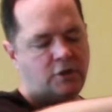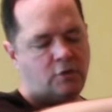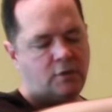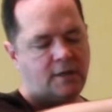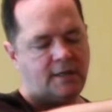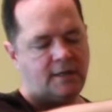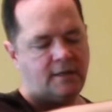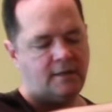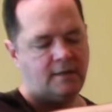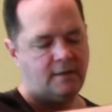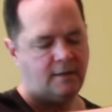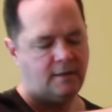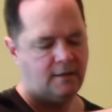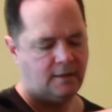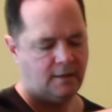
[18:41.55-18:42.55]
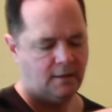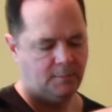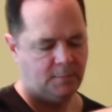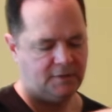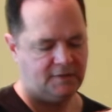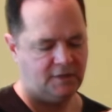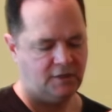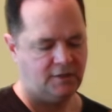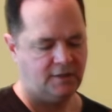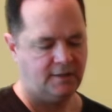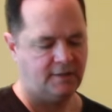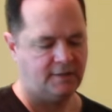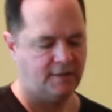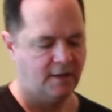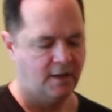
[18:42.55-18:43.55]
you can get into
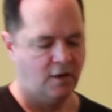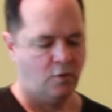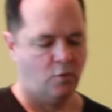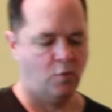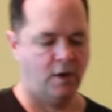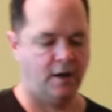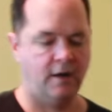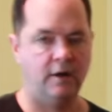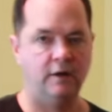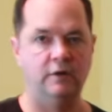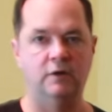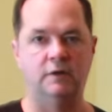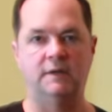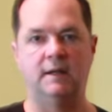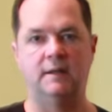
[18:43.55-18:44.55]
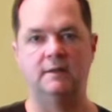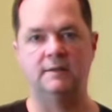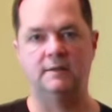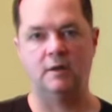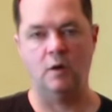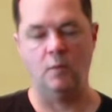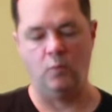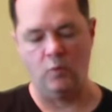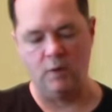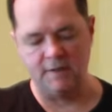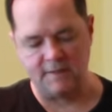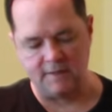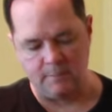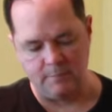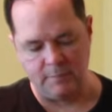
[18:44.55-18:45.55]
positions where your telescope
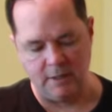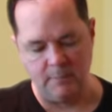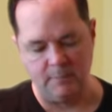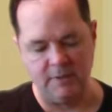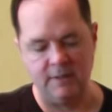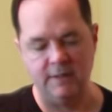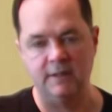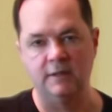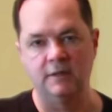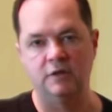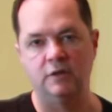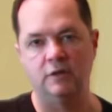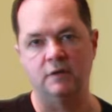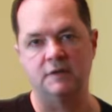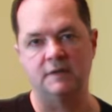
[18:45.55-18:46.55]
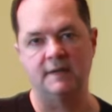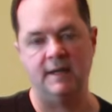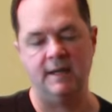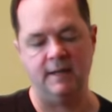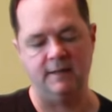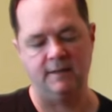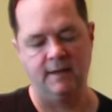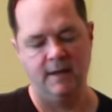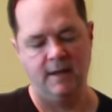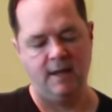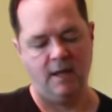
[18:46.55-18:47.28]
wants to bump into your stand.